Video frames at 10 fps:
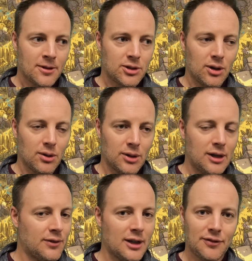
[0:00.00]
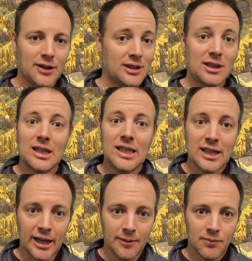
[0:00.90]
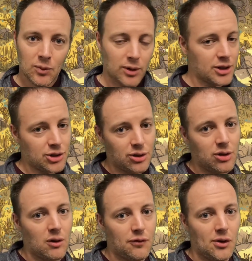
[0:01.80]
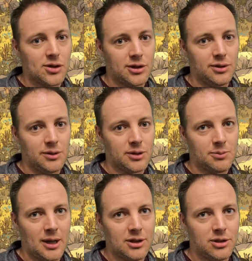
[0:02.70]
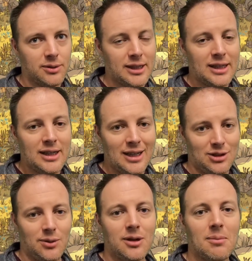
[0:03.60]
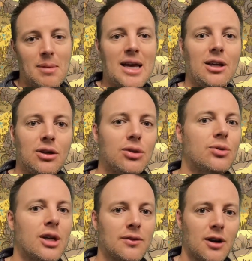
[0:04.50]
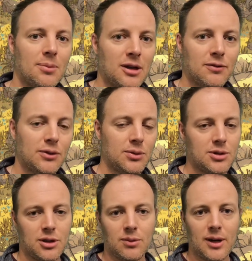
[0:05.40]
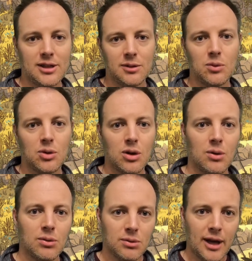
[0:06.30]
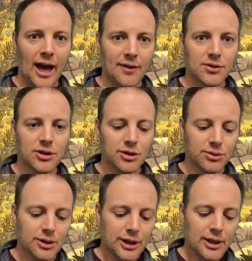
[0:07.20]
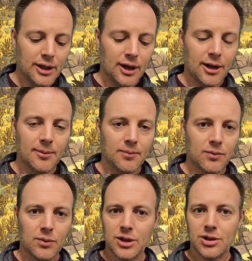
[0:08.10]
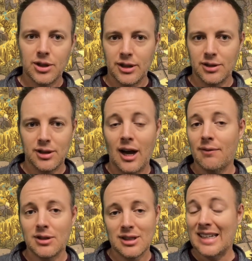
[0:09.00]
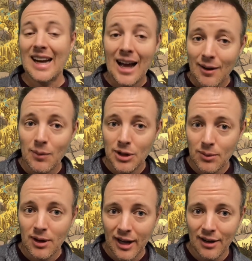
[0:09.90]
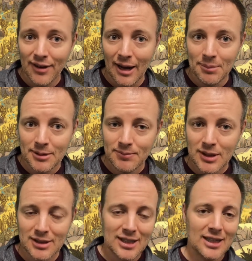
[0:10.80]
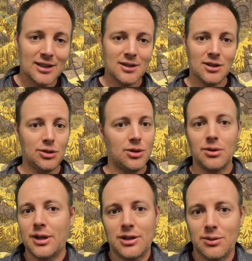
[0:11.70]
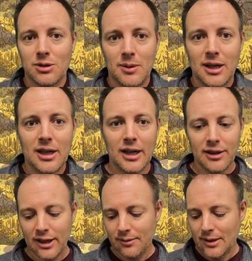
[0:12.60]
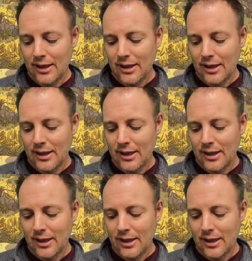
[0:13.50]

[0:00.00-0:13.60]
So even if it's leading where it should go first and you can respond to it, it's going to make you give up influence, otherwise it will go after you, which is obviously not what you want to have happen, because then you don't get to respond to anything.